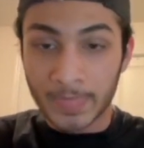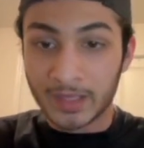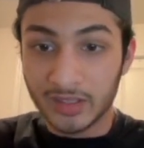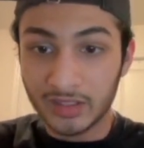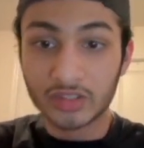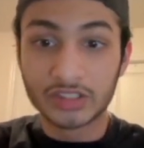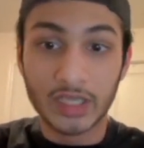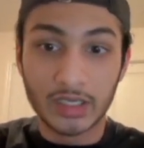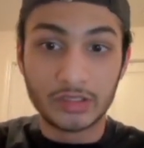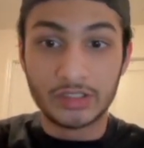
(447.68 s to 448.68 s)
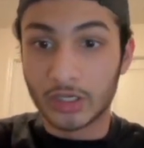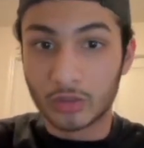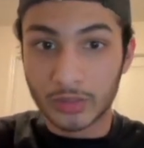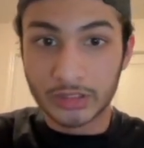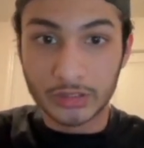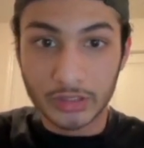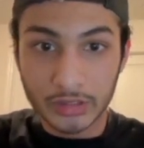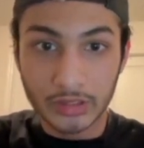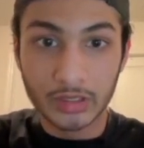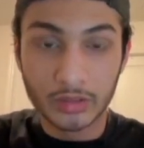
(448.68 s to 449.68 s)
either send general messages,
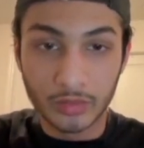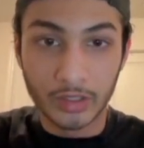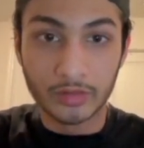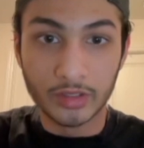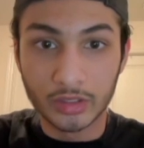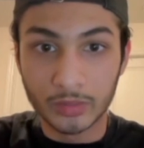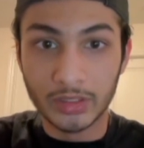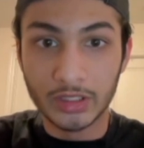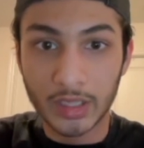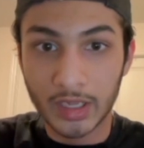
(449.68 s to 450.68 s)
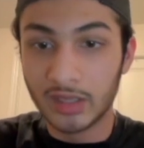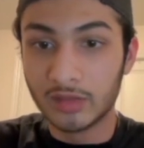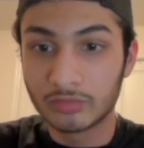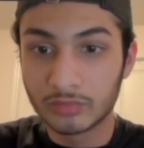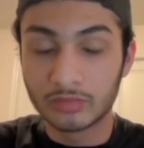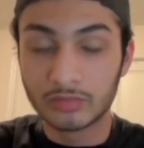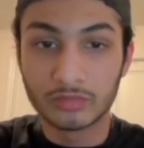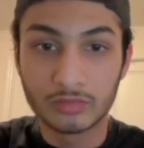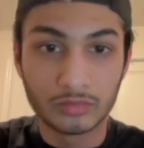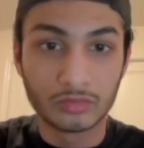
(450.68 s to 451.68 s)
right? They could be, hey,
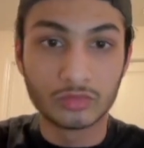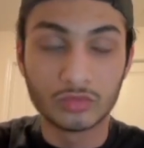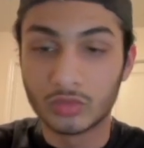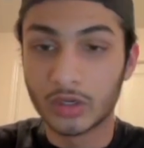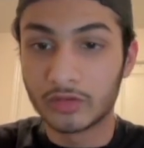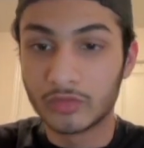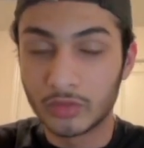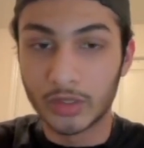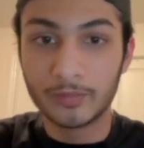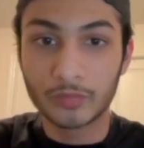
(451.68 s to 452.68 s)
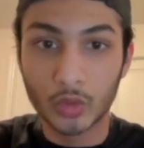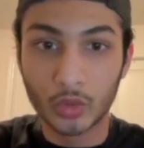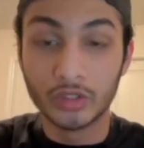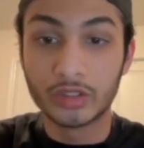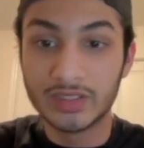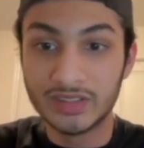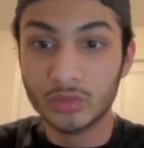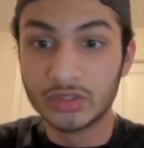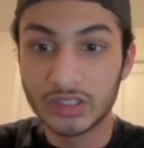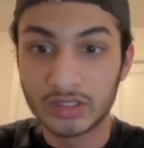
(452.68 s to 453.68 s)
whatever, right? Or you could
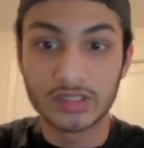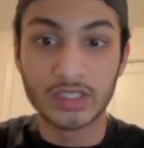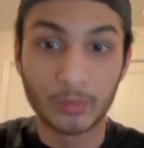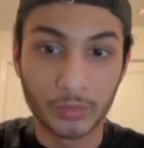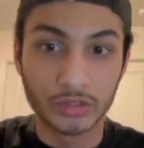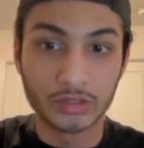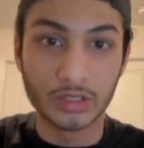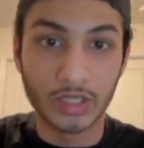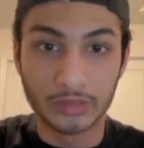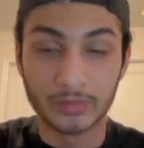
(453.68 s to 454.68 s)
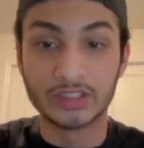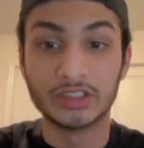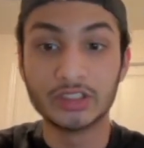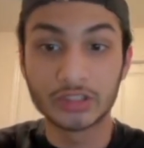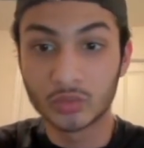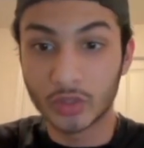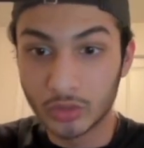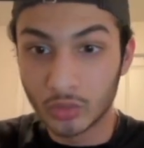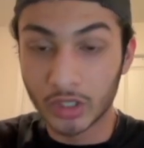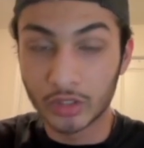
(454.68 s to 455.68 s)
use it to send personalized messages. This is what
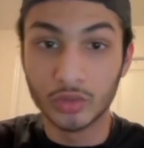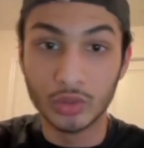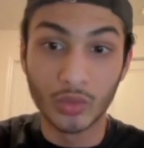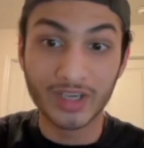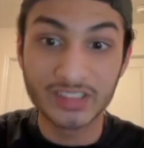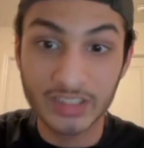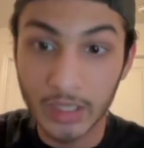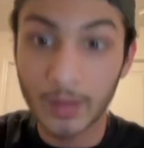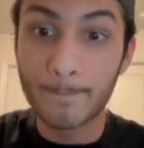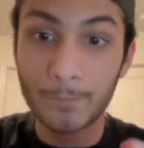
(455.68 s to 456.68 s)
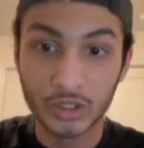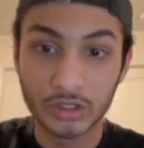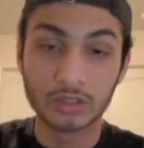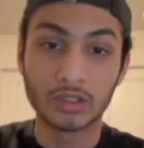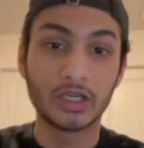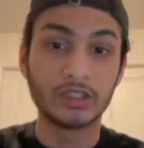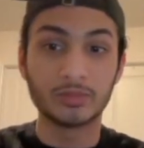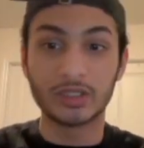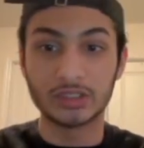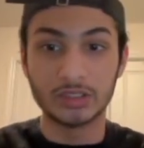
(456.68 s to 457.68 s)
you want to do. You want to send personalized
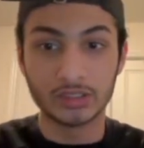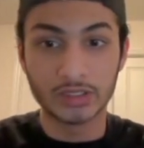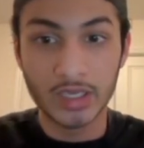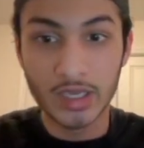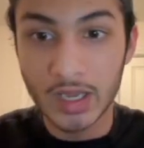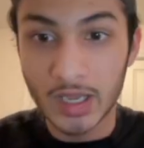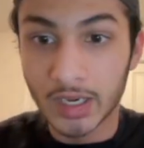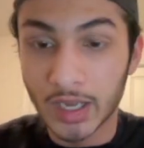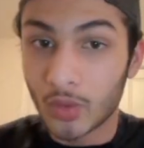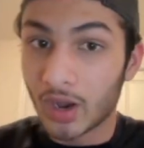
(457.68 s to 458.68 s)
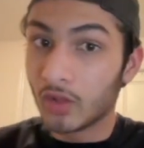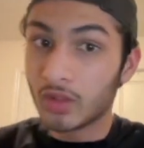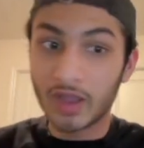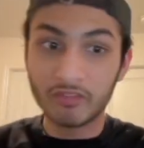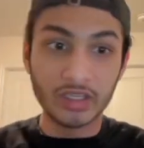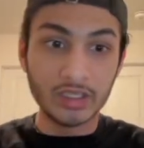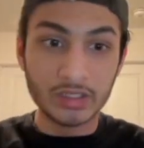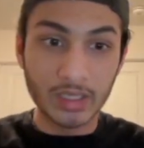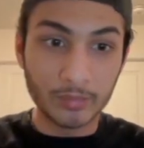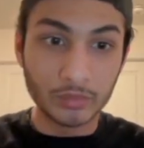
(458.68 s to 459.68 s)
messages. Now, I'll have an
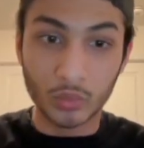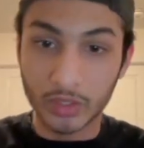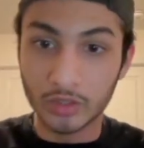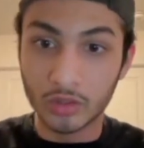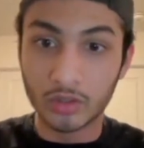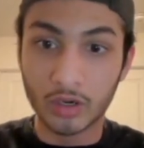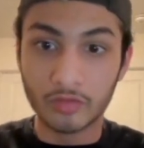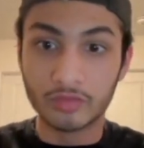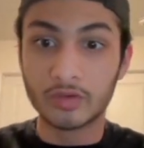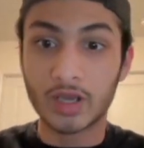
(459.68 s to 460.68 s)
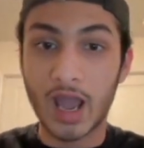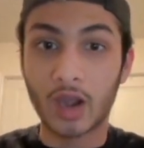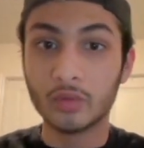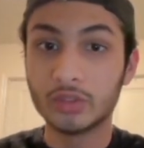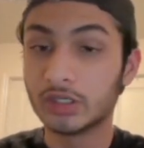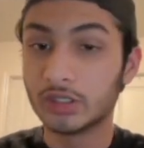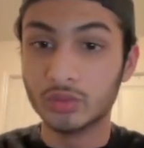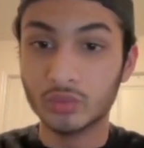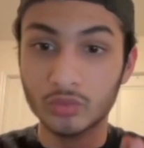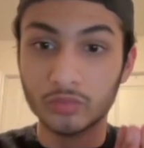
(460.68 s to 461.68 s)
in-depth video of how you're going to
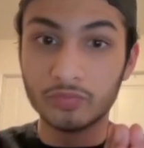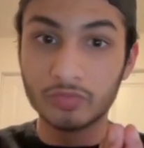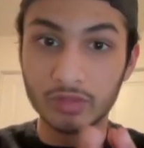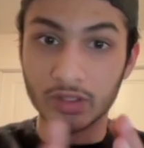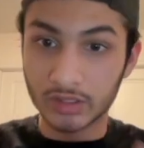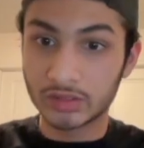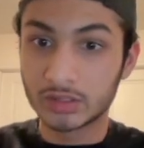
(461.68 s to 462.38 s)
do this.